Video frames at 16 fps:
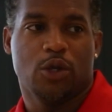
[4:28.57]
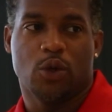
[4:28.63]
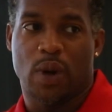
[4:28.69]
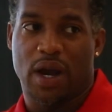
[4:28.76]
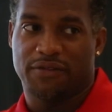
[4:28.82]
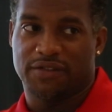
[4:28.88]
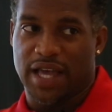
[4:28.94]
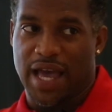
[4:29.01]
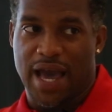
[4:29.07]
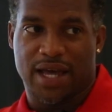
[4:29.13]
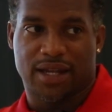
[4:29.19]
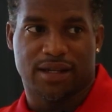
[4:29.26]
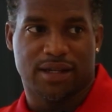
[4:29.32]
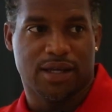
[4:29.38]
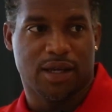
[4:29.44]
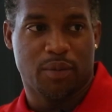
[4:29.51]
you have to
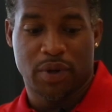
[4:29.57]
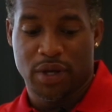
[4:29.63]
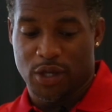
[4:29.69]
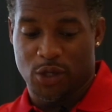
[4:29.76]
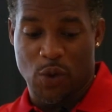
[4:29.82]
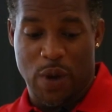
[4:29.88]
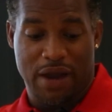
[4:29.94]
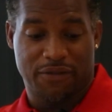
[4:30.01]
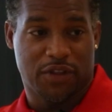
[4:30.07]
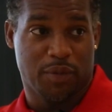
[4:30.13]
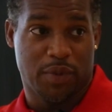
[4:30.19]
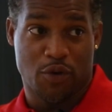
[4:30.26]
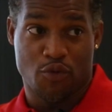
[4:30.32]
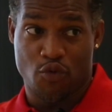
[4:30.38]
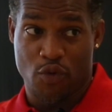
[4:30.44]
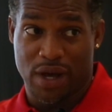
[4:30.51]
ad lib, you have to
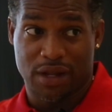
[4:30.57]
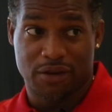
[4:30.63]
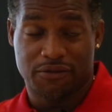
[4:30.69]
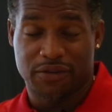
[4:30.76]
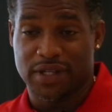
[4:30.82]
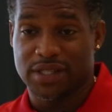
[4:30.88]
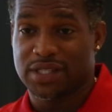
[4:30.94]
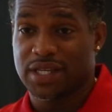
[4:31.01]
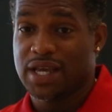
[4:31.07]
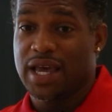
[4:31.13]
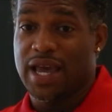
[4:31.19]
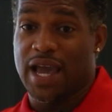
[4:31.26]
be relevant,